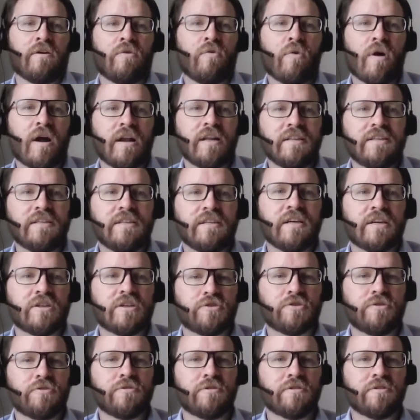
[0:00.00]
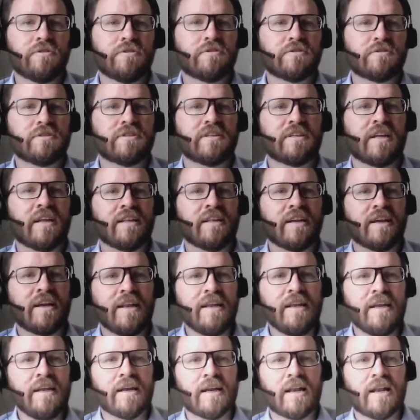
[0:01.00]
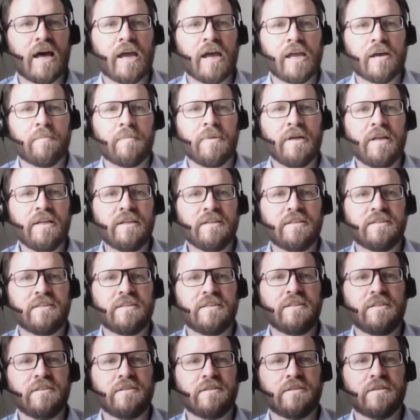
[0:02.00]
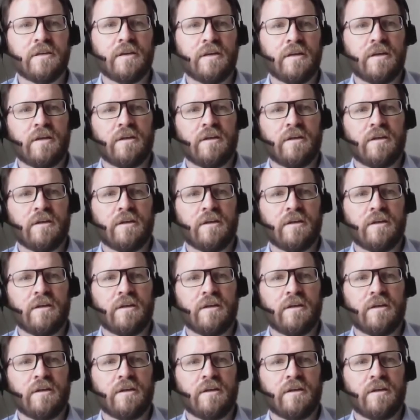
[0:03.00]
quality assurance and clear liabilities,